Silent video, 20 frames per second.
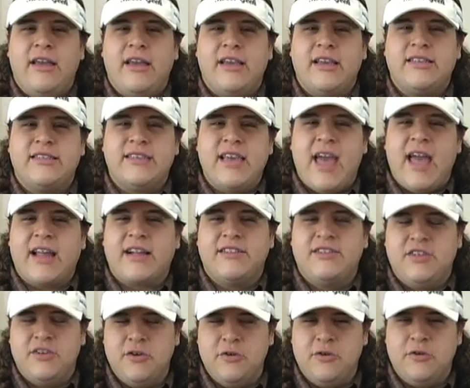exact
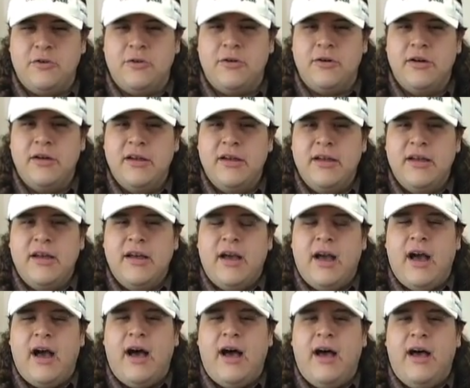to
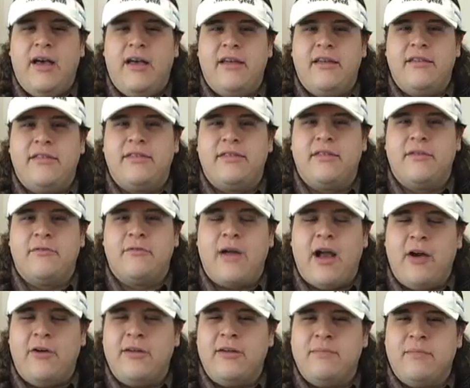the
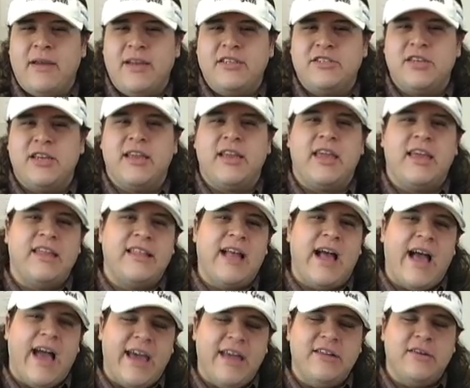route in Beijing in
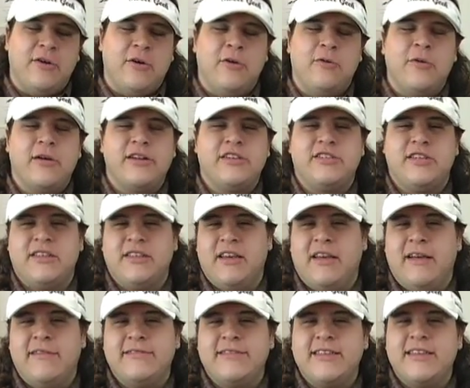Idaho where she
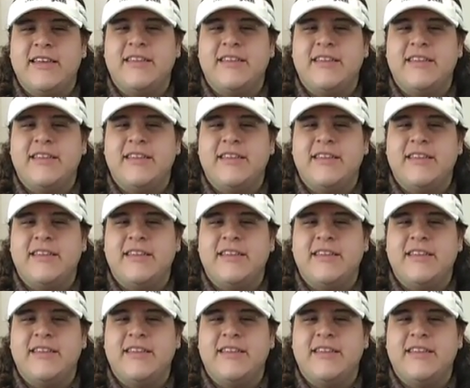lives.